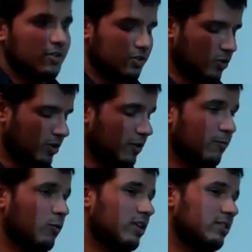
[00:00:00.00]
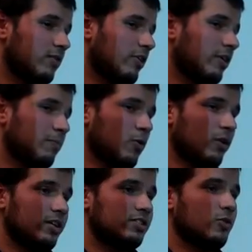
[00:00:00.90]
So therefore, it's very
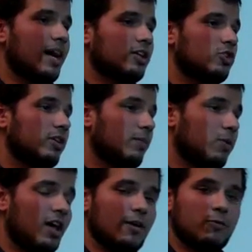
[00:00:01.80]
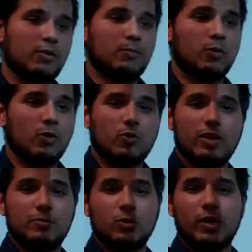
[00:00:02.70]
important to actually apply for the
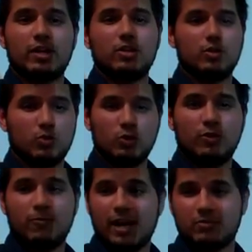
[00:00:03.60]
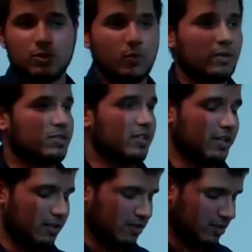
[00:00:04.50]
program directly through the FAFSA website.